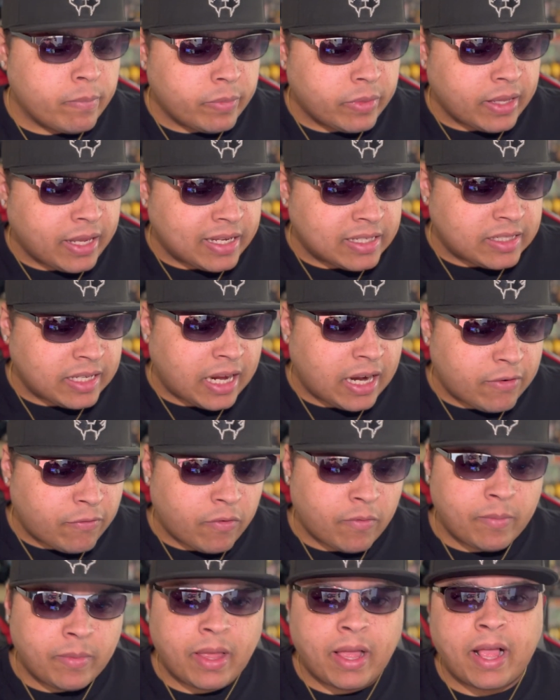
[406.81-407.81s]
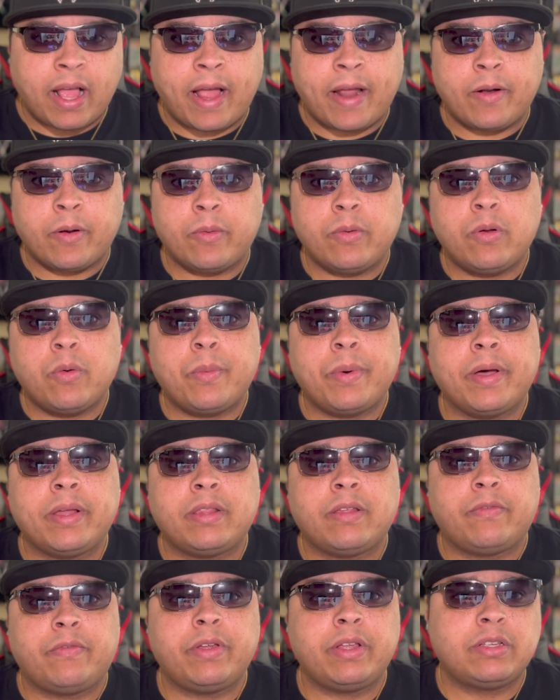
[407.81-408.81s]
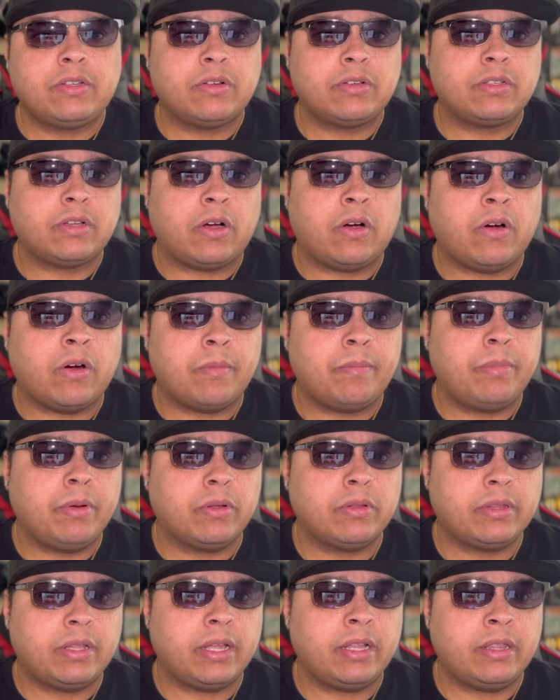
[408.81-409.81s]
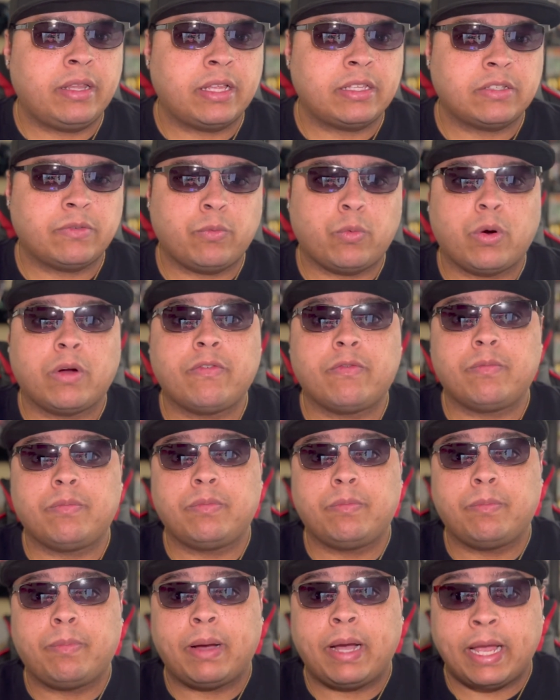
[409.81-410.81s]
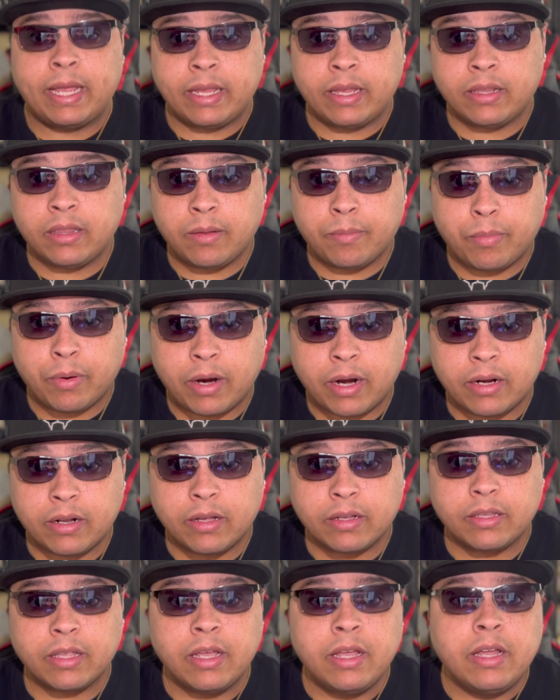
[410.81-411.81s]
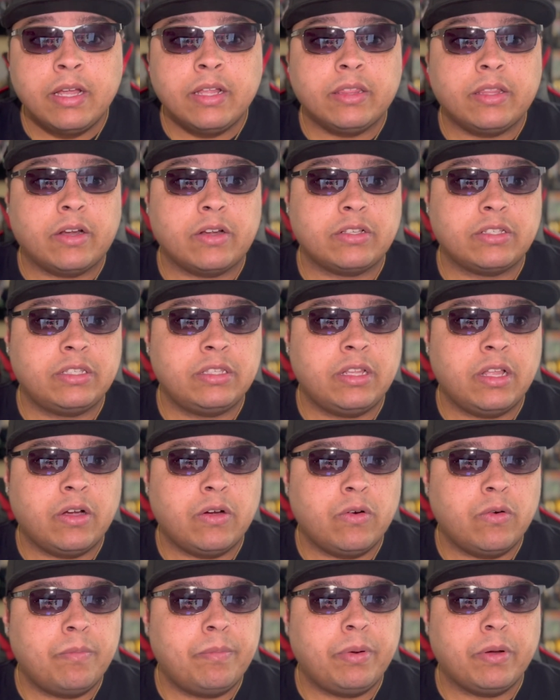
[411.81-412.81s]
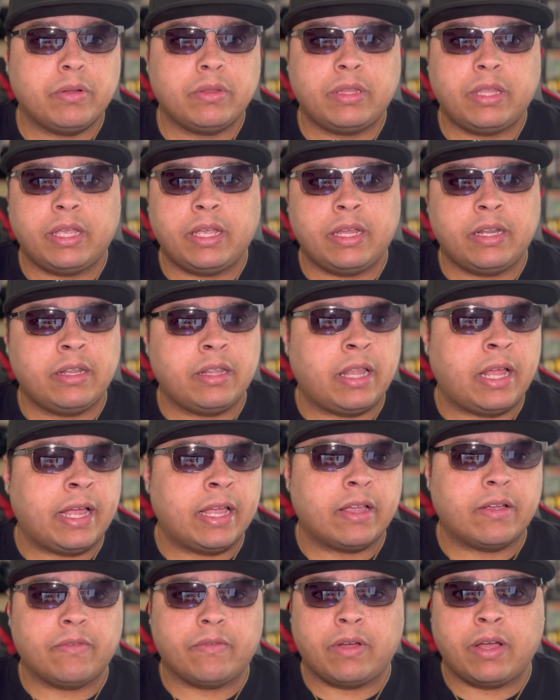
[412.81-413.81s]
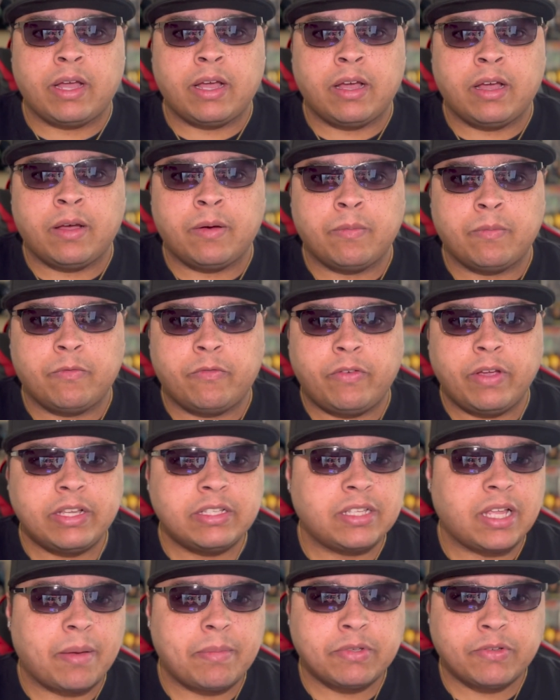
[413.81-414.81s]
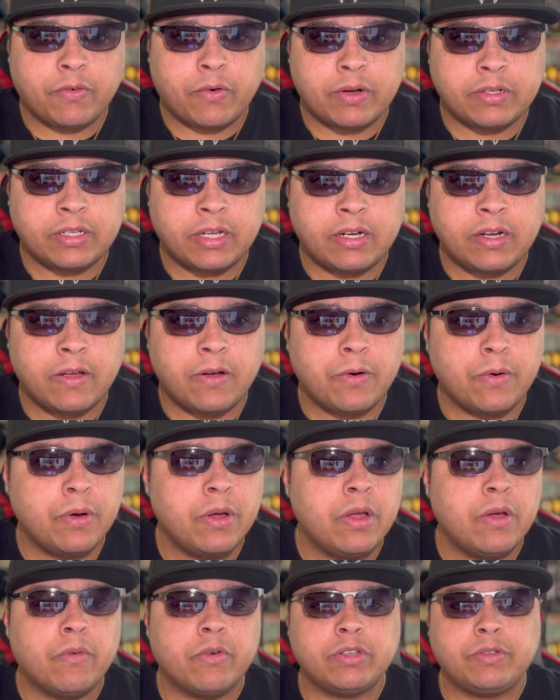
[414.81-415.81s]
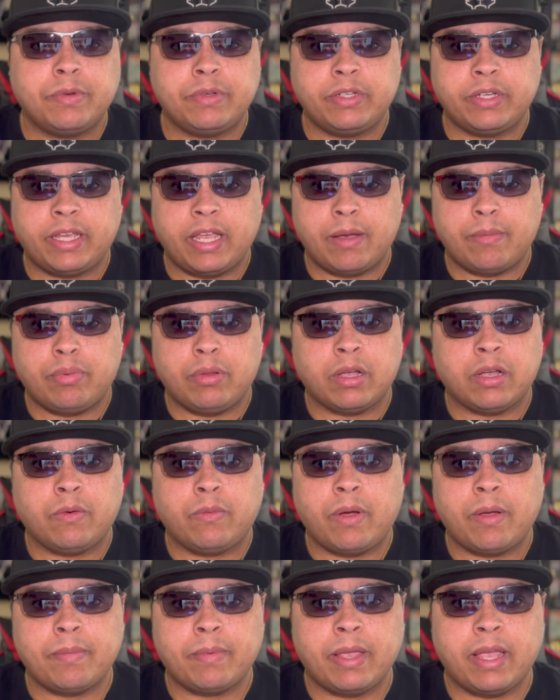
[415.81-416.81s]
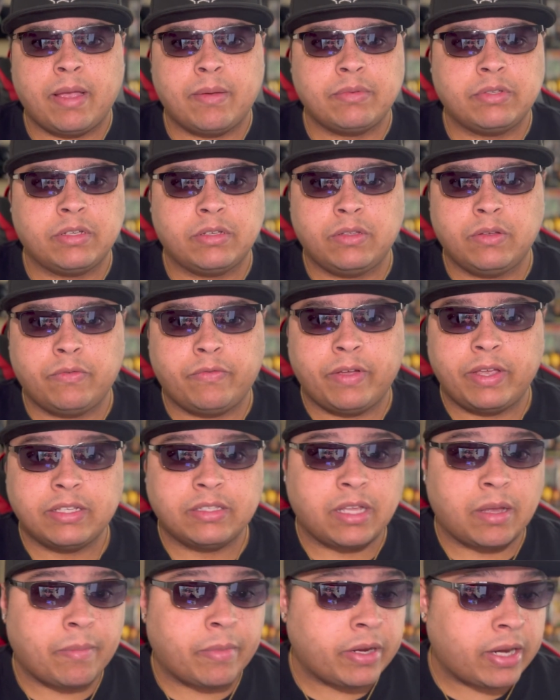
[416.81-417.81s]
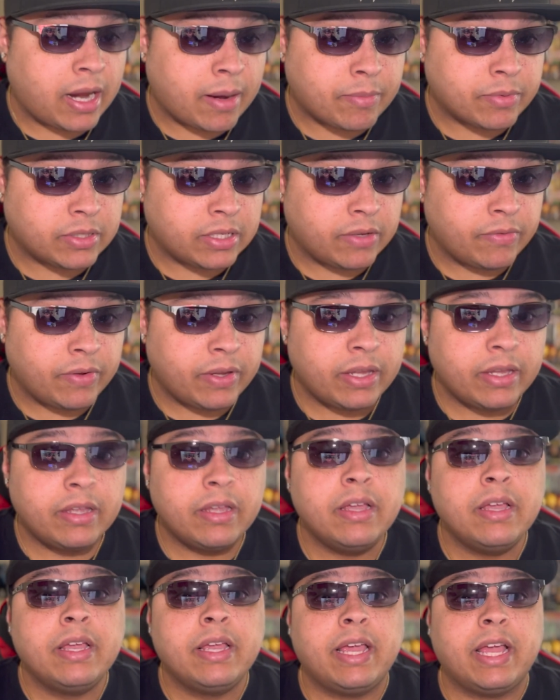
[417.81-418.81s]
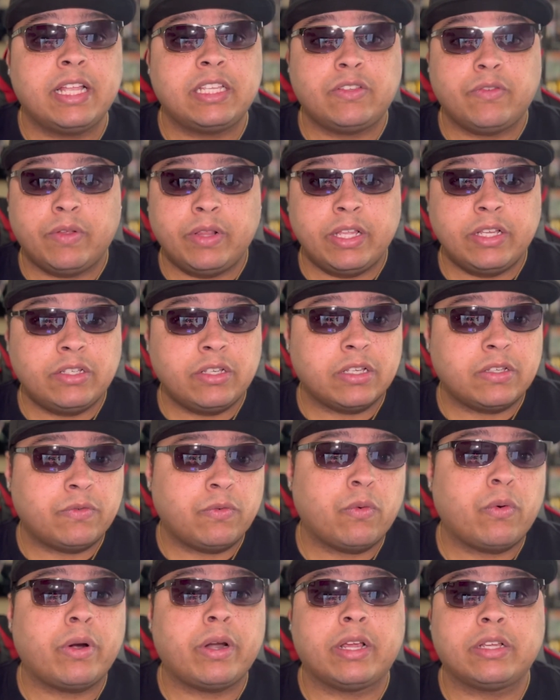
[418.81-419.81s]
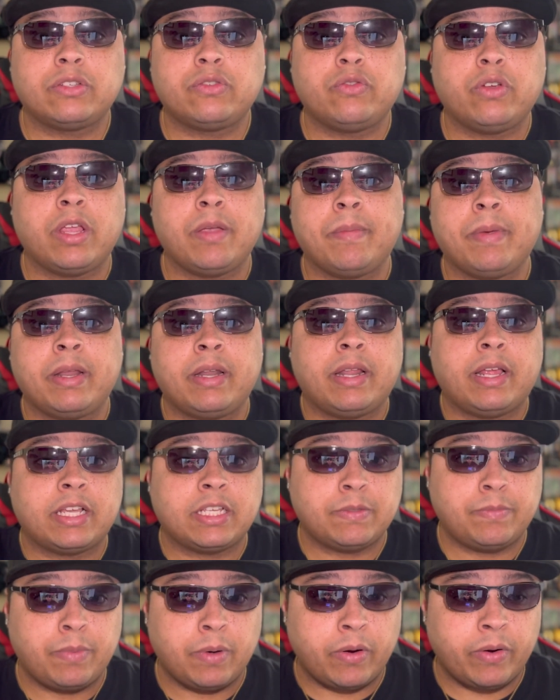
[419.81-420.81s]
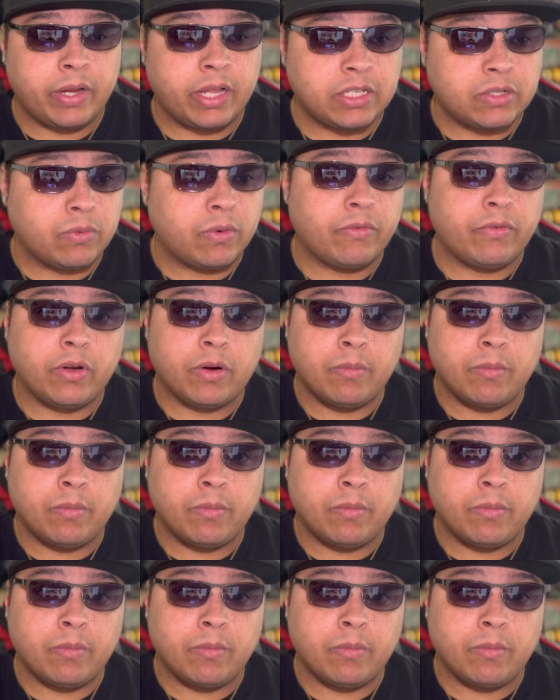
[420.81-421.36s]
aside from that, I don't know what other features are built in that's worth buying the product. There's no built-in like FaceTime as far as I know, which means you can't plug a webcam to do FaceTime on your Apple TV. It's really just for a streaming experience with your